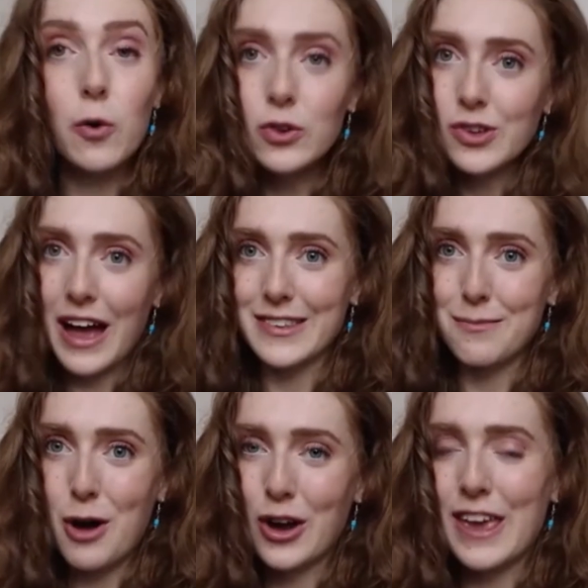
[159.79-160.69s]
also has a
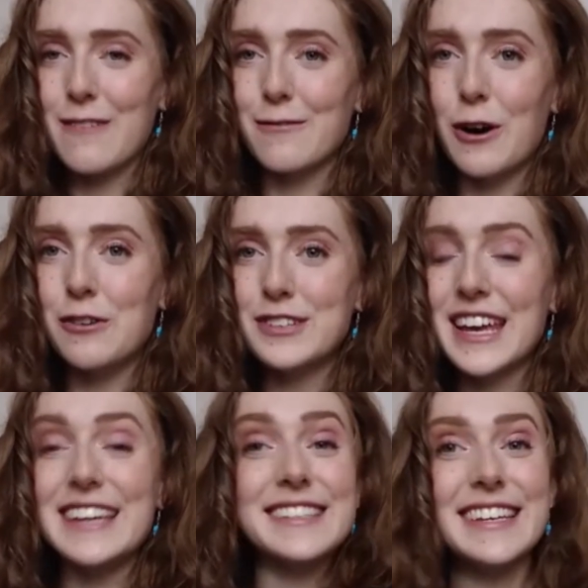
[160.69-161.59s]
market involved
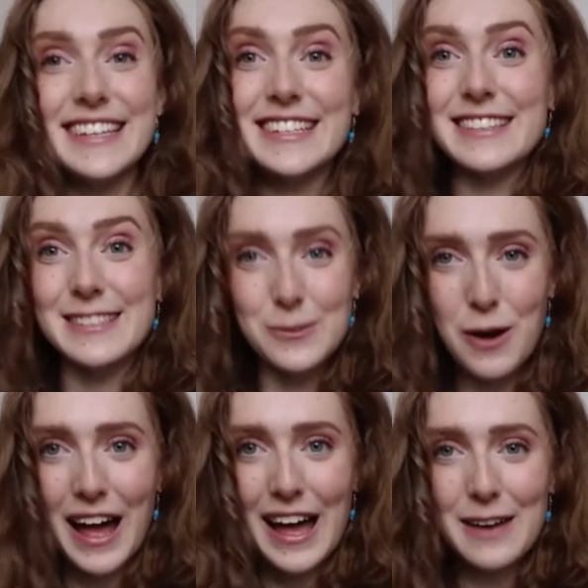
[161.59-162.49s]
is Eat at the
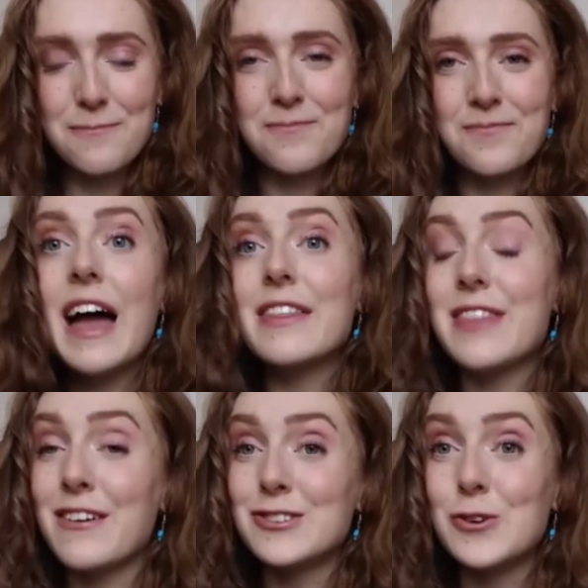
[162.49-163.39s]
Square.
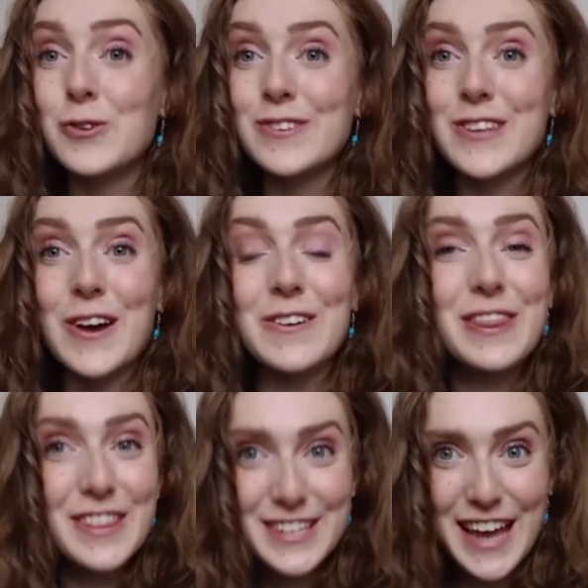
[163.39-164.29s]
There is also
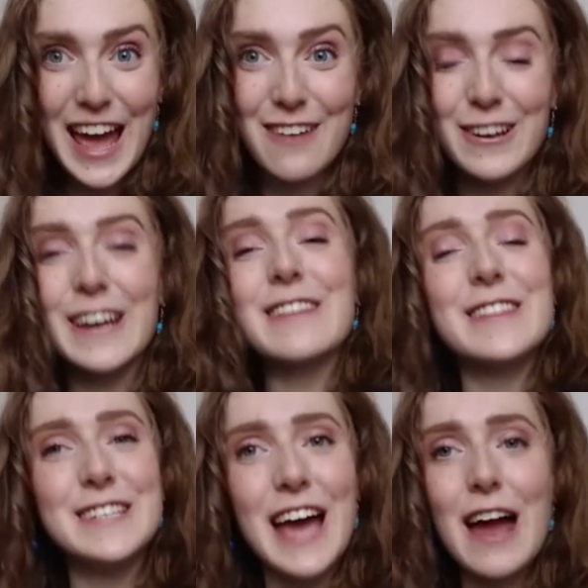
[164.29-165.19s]
the Dairy.
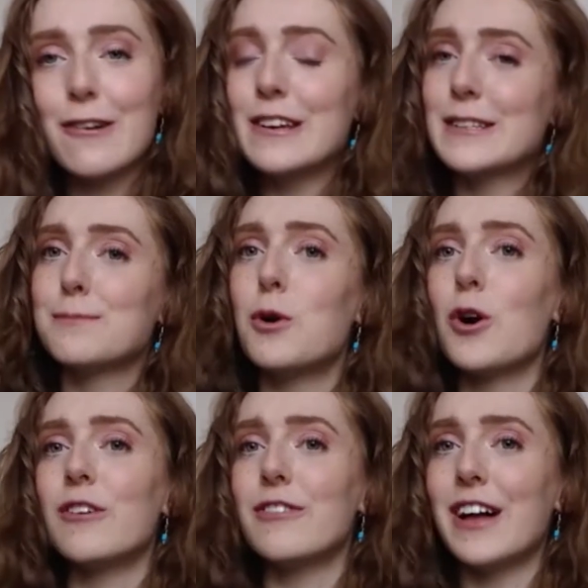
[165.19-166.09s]
The Dairy is
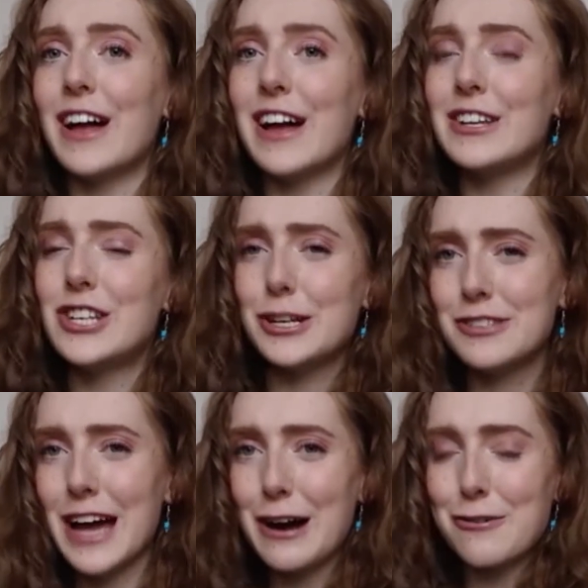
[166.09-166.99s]
more of a
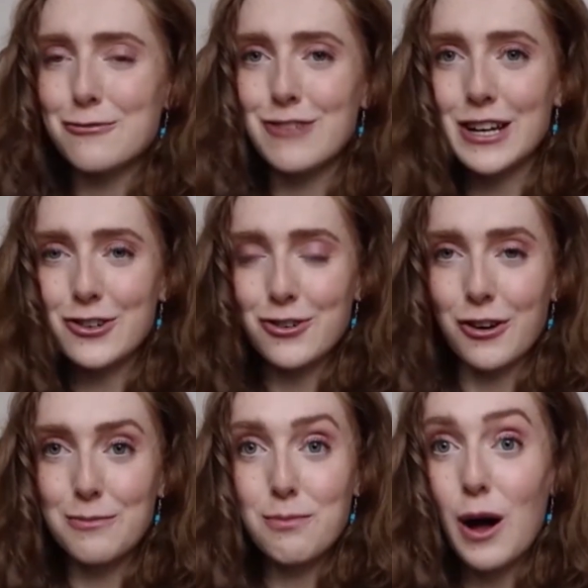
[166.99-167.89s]
chilled out
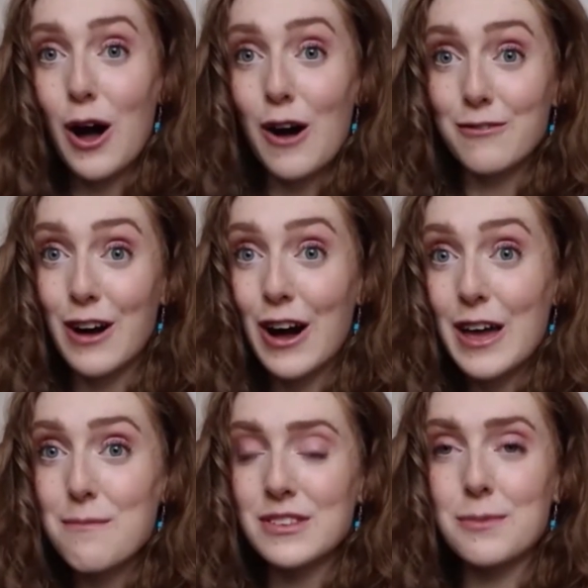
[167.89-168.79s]
restaurant bar
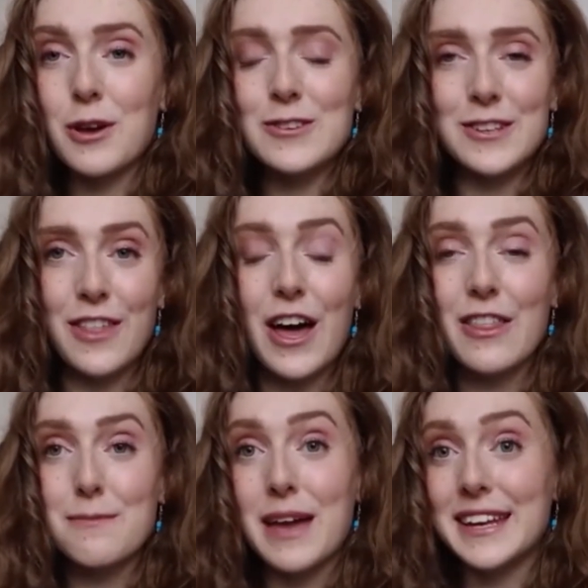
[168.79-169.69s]
vibe as opposed to the
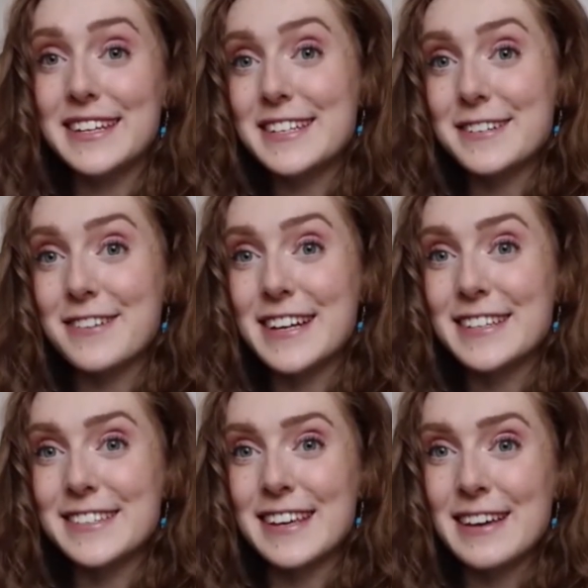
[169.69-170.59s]
other main eateries.